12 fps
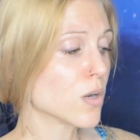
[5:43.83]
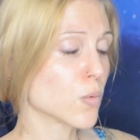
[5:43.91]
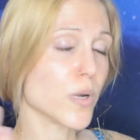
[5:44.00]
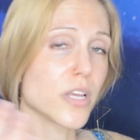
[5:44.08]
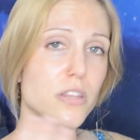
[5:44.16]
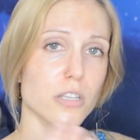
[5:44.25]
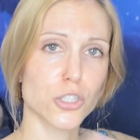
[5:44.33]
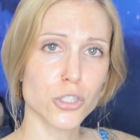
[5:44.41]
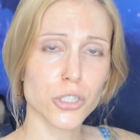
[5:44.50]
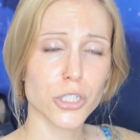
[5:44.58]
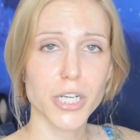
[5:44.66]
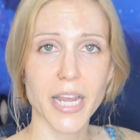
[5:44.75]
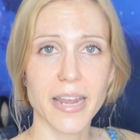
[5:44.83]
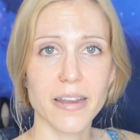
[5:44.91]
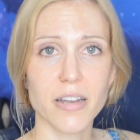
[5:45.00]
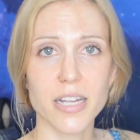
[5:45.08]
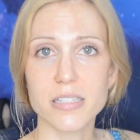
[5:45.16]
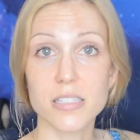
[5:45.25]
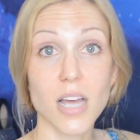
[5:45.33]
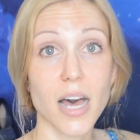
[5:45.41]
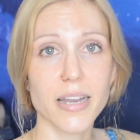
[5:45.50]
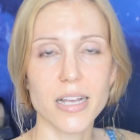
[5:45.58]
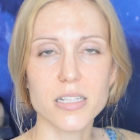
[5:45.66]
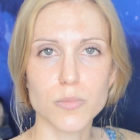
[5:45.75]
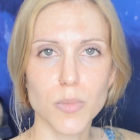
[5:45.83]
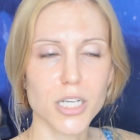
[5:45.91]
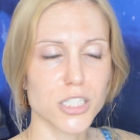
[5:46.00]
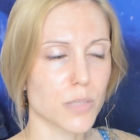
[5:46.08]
With sugarcane, it's not as much.